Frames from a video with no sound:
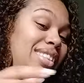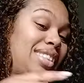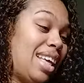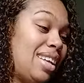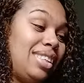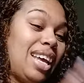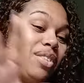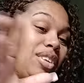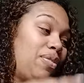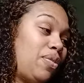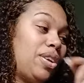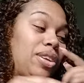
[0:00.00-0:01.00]
that's how
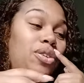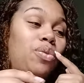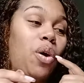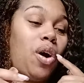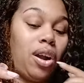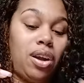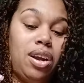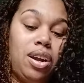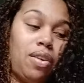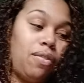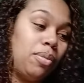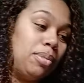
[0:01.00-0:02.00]
different you are
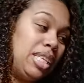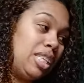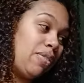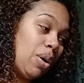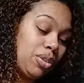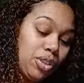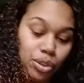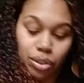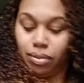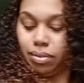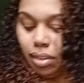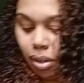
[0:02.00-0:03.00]
from these folks here.
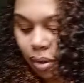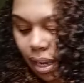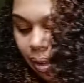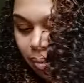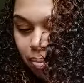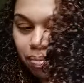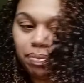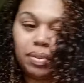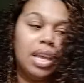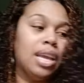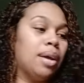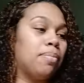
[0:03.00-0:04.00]
Okay.
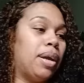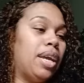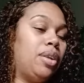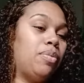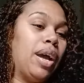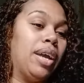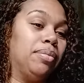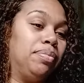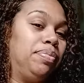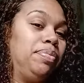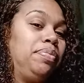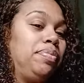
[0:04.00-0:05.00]
But anyway,
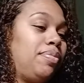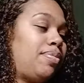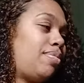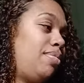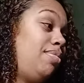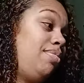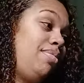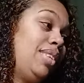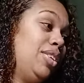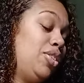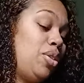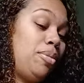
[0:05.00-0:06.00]

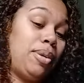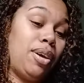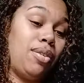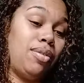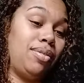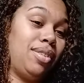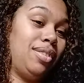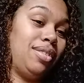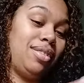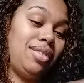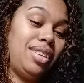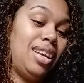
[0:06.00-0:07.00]
Scorpio,
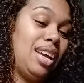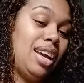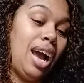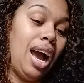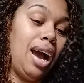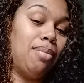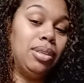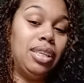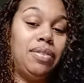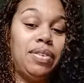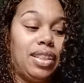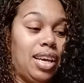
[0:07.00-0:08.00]
I'm going to
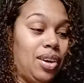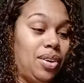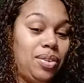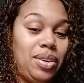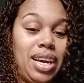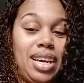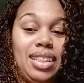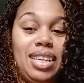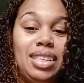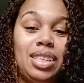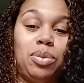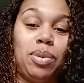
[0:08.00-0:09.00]
leave it there. Okay.
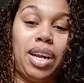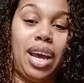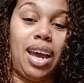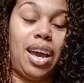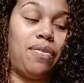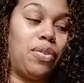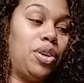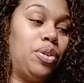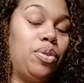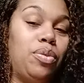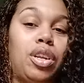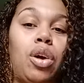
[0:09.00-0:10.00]
This is what I have for
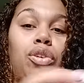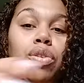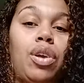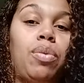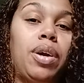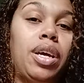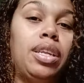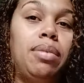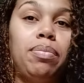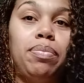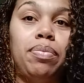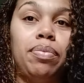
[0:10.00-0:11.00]
you. No, you know what? Let,
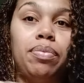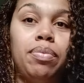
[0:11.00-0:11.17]
mm -mm.